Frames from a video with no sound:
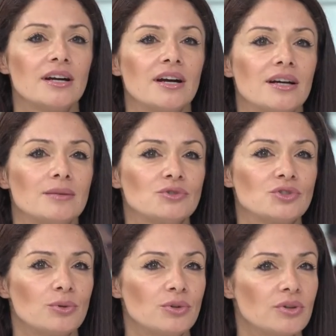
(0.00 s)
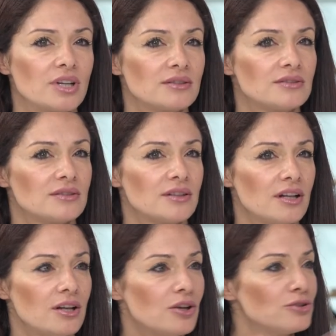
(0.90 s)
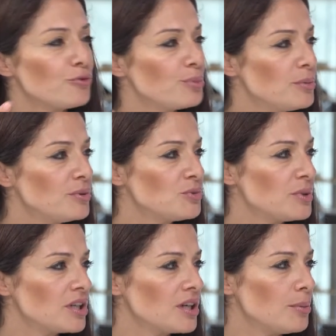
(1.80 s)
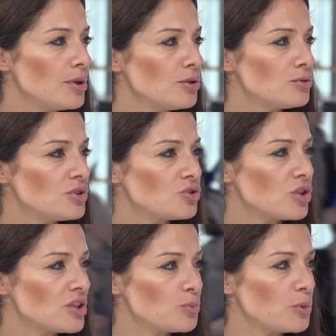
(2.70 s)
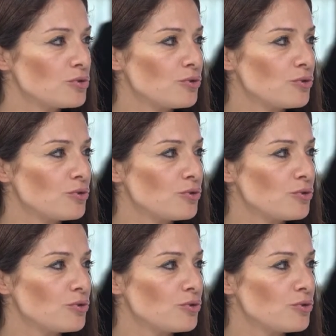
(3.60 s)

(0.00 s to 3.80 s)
Um, so you get a lot of people speaking about transport,